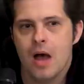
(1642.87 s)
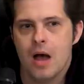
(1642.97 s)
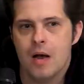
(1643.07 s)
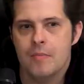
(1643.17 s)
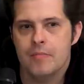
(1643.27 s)

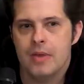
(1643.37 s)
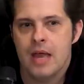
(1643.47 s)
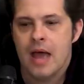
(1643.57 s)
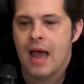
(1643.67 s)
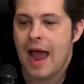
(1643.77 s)
Um,
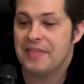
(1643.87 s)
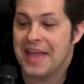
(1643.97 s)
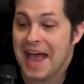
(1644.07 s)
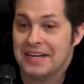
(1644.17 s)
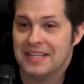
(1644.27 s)
at
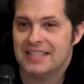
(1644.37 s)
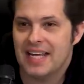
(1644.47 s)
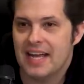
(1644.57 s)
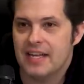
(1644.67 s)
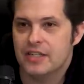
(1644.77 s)
the end of the
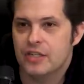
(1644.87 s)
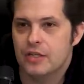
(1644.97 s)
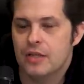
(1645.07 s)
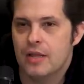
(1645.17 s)
stage,